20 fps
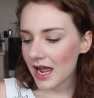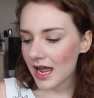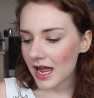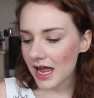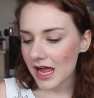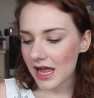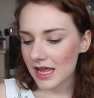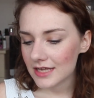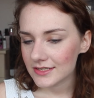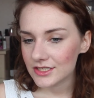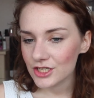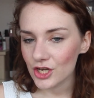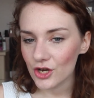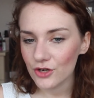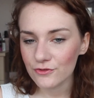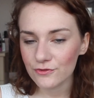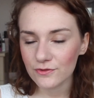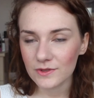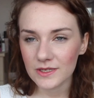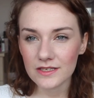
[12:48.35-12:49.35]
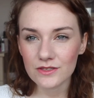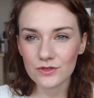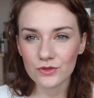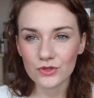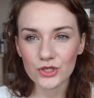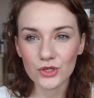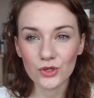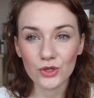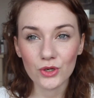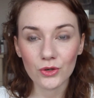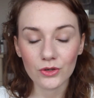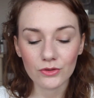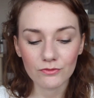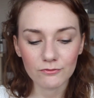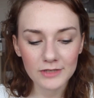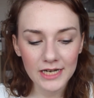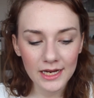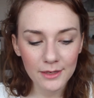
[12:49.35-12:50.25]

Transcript: and hopefully it's not too long and